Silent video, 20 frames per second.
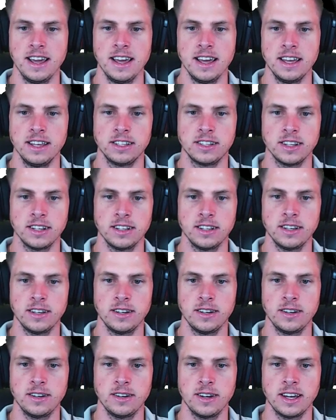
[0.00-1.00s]

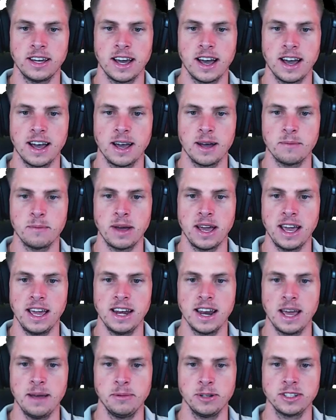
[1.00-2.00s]
So
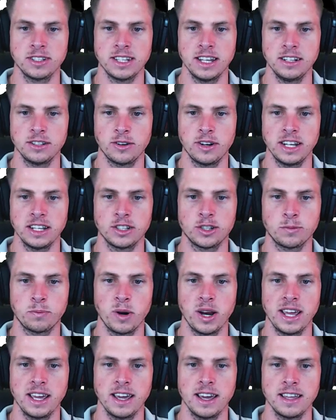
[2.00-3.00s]
enable centering
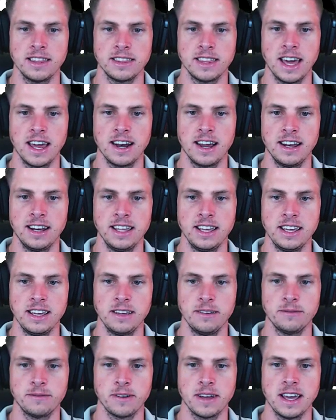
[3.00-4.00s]
spring, that I
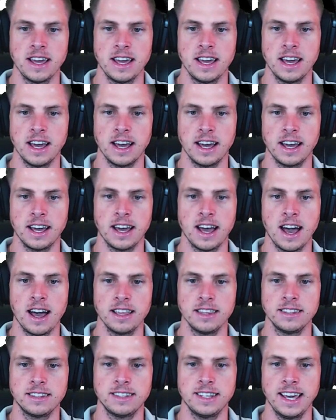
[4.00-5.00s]
leave
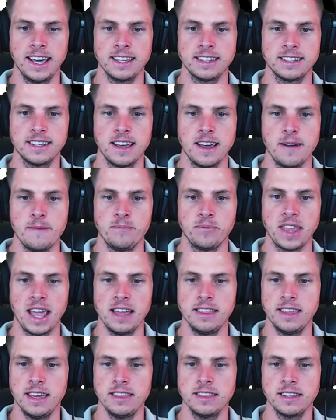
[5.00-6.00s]
unticked,
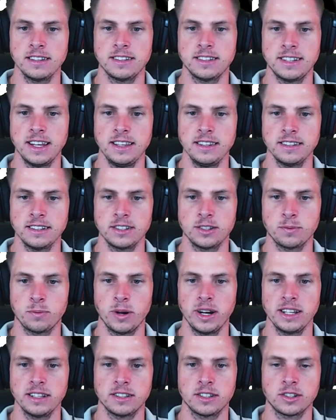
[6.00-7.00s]
and then the center
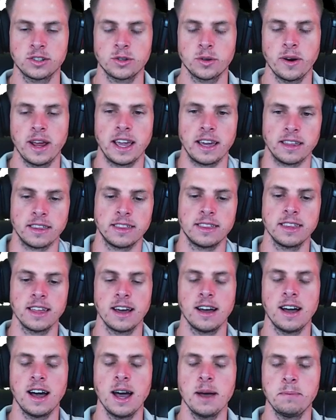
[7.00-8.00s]
spring strength
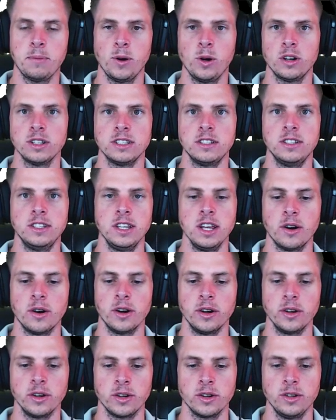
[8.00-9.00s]
I put on
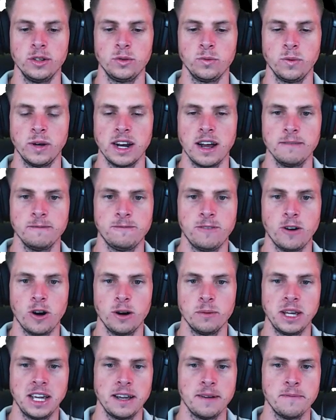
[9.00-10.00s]
0, because when I'm
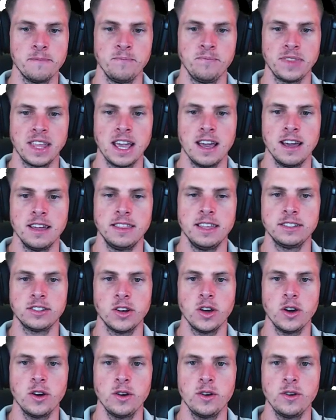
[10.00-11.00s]
farming, there's
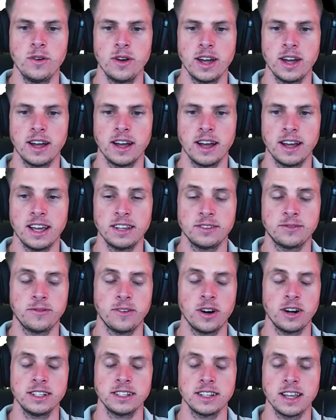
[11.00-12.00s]
no, as
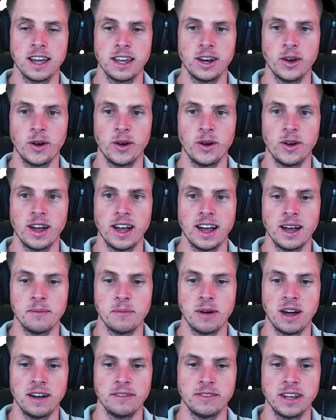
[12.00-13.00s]
far as I know,
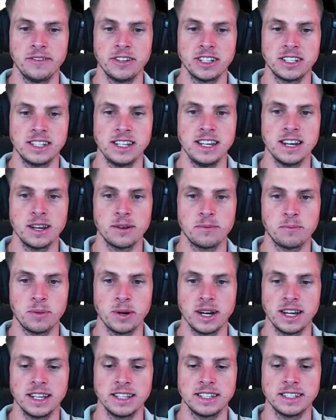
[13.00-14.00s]
I've never seen it,
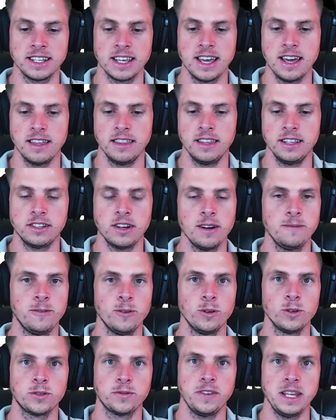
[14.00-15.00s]
but there's no
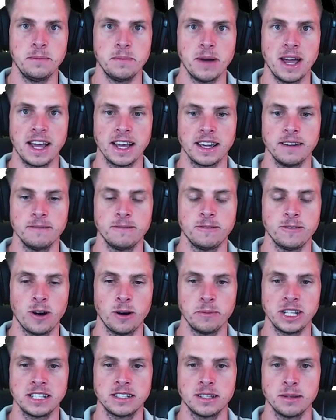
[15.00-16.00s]
force feedback in
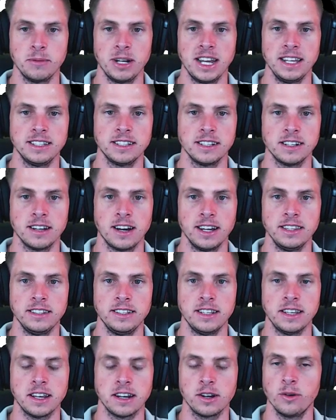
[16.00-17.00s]
Farming Simulator
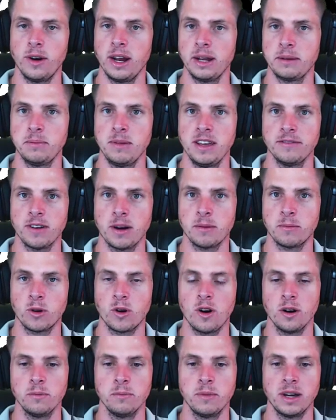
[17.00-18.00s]
19. Correct me if I'm
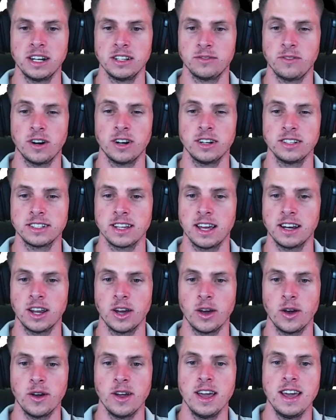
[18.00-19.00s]
wrong, but as far as I
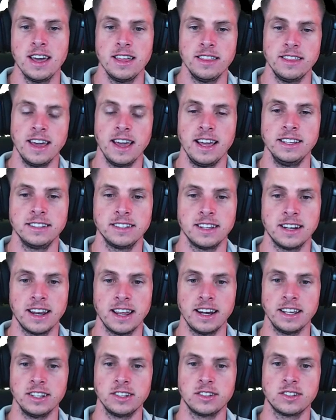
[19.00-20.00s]
know, there isn't
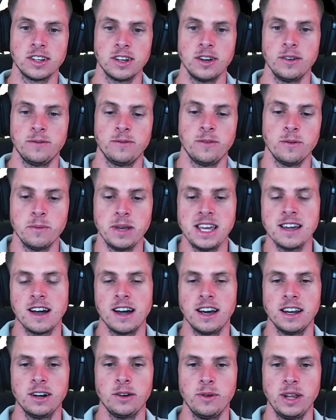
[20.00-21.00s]
any. So for me,
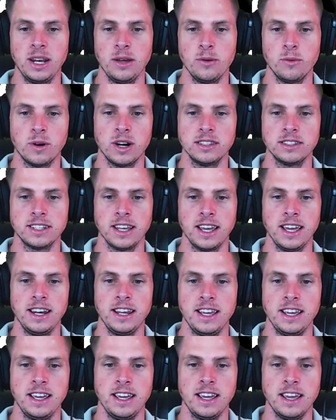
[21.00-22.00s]
I don't really want
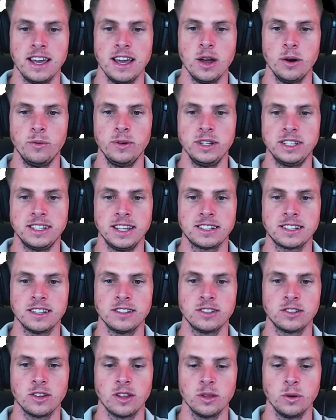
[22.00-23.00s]
any
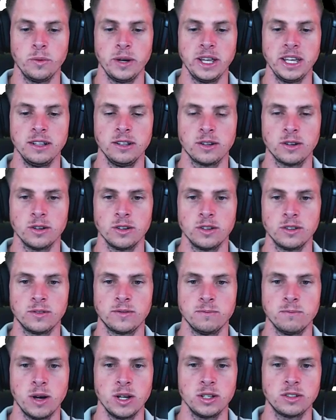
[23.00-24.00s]
resistance on the wheel because
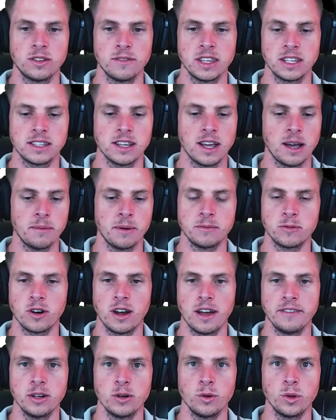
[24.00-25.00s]
most of the time I'm
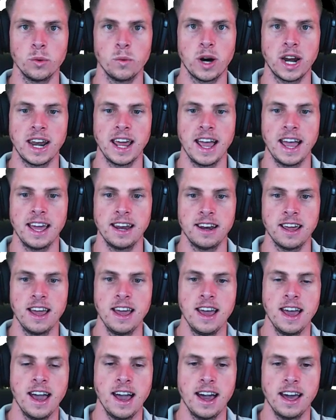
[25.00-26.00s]
driving with one hand,
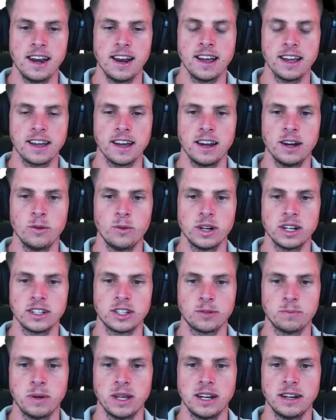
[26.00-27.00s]
and I kind of want to
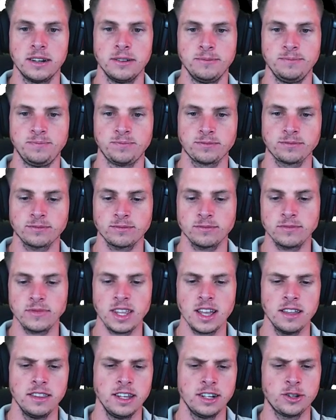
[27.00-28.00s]
spin
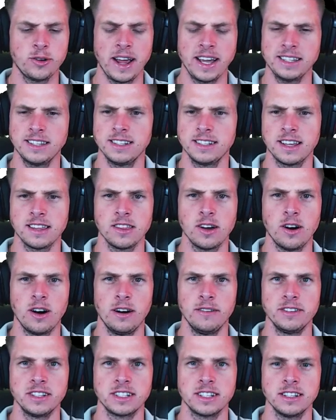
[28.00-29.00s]
the tractors and the
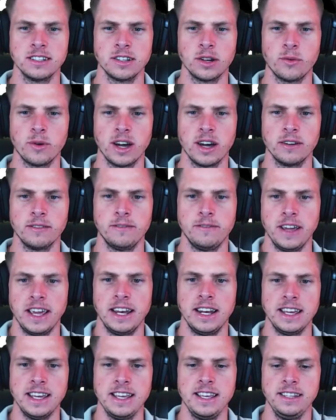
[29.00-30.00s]
harvesters around
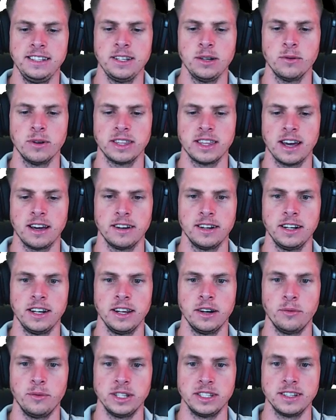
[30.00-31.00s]
fairly easy without
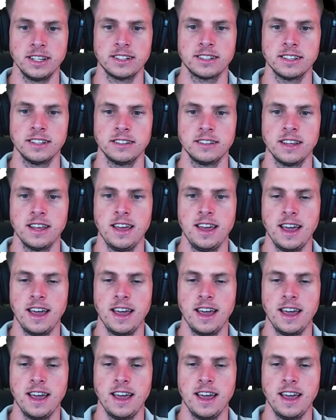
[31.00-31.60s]
any resistance.